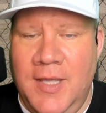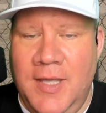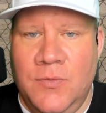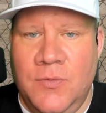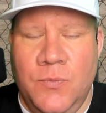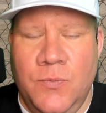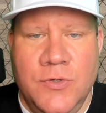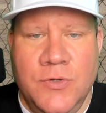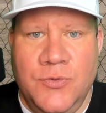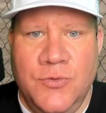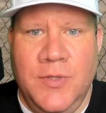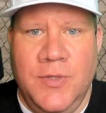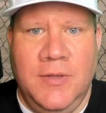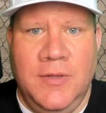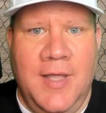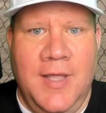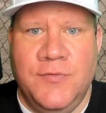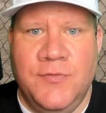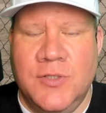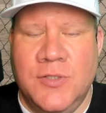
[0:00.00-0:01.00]
And we're doing
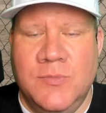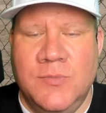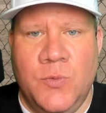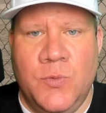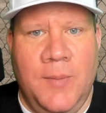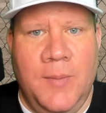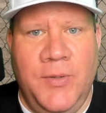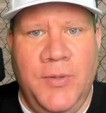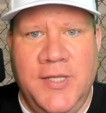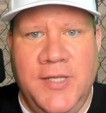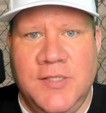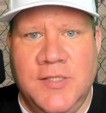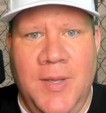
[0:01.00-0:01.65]
live streams where I'm placing my